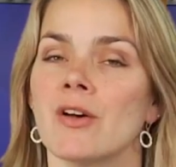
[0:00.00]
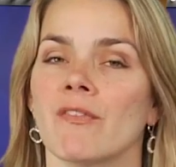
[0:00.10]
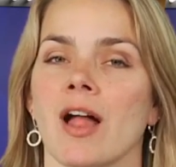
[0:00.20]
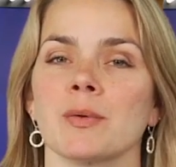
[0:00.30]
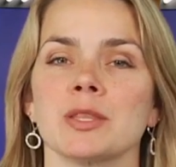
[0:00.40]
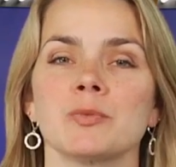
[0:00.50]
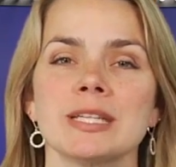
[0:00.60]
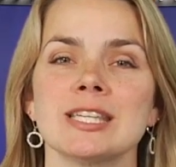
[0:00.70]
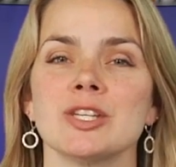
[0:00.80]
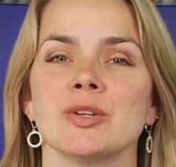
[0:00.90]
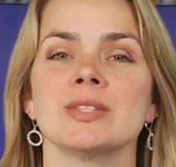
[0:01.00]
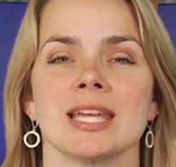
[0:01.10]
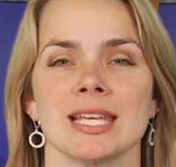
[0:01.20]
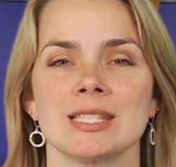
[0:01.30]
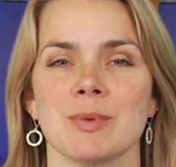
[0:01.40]
Following the recent news
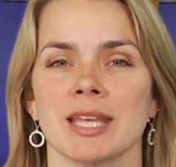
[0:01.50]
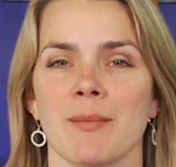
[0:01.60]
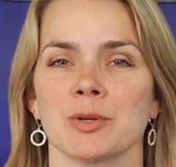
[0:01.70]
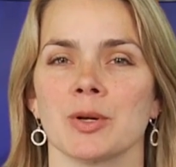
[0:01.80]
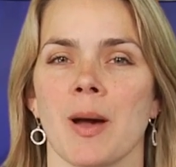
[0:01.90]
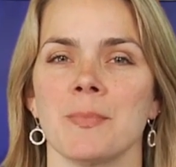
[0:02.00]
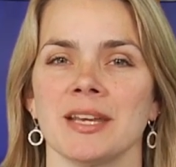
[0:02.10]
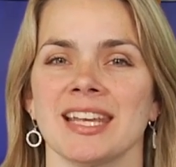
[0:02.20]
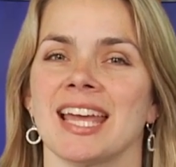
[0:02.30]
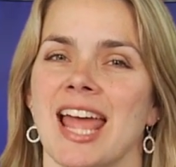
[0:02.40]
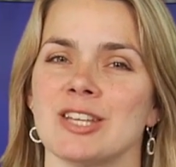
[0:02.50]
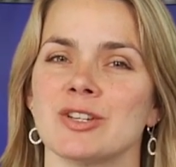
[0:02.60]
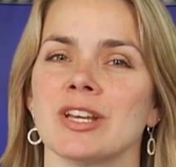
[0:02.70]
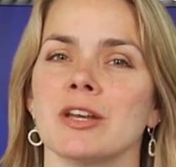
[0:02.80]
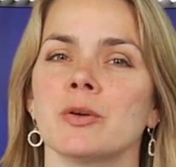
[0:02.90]
that Eastman Chemical Company had
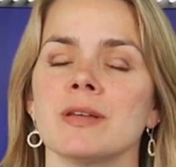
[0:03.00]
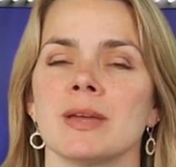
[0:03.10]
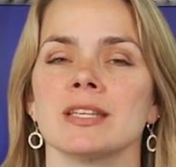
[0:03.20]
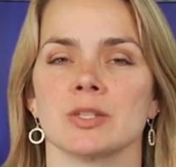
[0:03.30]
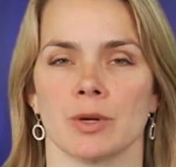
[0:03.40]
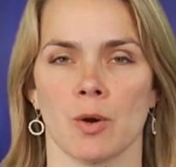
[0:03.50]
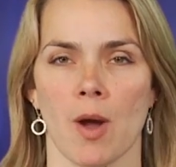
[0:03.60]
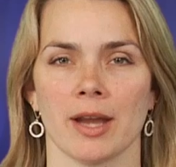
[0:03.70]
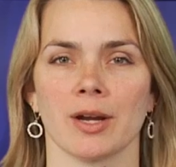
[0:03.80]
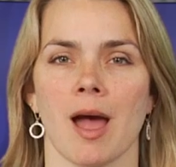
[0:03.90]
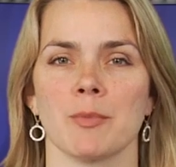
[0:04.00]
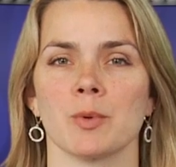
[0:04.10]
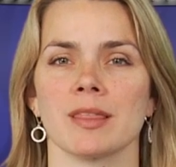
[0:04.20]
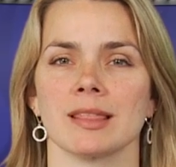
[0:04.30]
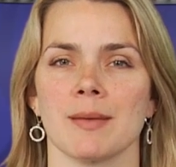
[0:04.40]
entered an agreement to acquire
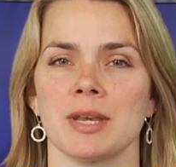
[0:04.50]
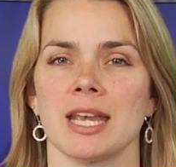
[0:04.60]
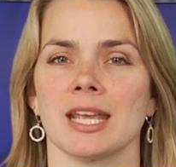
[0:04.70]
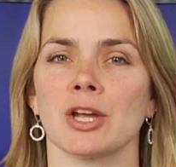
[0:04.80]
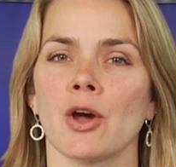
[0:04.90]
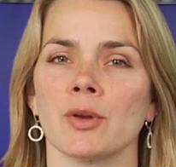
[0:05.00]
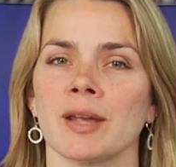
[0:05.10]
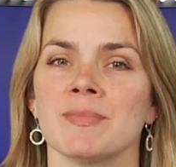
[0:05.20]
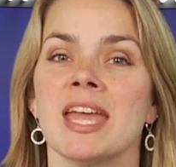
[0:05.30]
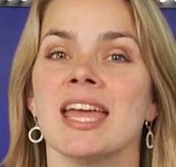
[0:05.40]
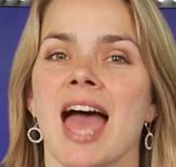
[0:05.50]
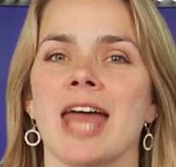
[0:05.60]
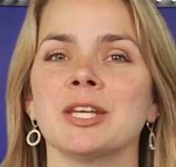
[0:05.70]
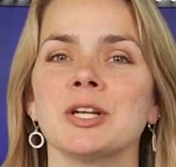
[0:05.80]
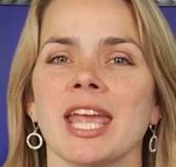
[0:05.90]
Commonwealth Laminating and Coating,
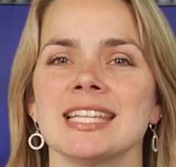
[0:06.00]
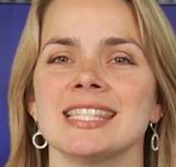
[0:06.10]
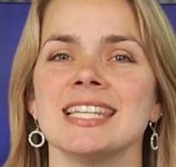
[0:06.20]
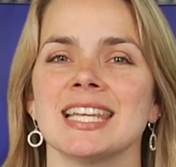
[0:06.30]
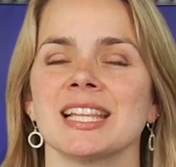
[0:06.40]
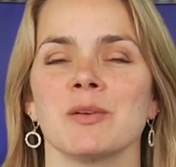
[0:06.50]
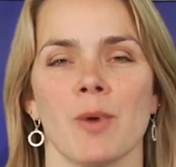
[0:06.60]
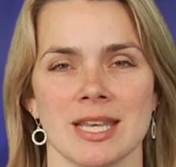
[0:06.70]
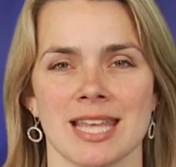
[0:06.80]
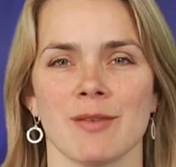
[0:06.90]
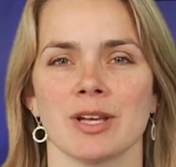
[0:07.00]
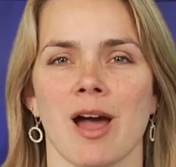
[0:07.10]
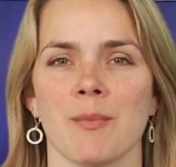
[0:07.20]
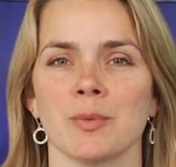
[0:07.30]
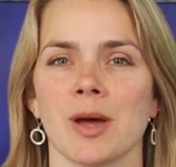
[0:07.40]
editor Casey Neeley went down to
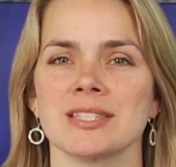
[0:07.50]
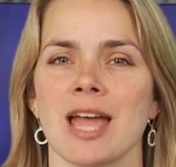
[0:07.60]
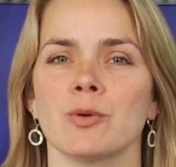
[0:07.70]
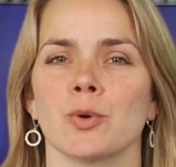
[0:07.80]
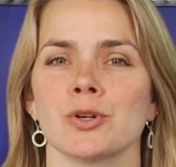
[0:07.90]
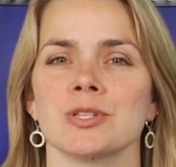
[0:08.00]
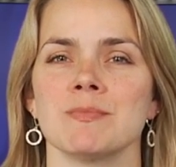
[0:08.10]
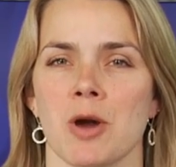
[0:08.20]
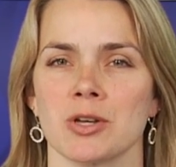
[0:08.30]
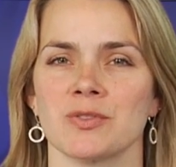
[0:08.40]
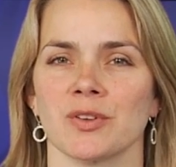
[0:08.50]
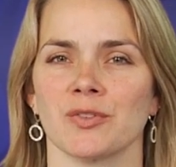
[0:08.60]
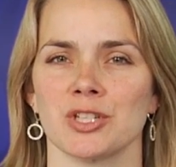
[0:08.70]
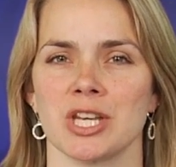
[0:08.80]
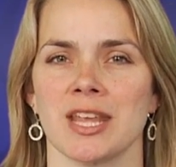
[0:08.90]
Commonwealth's headquarters in Martinsville,
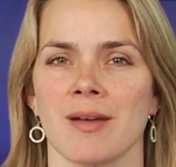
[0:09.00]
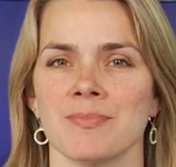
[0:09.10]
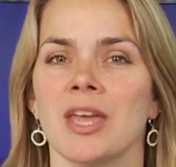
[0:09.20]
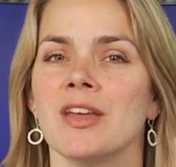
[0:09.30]
Virginia.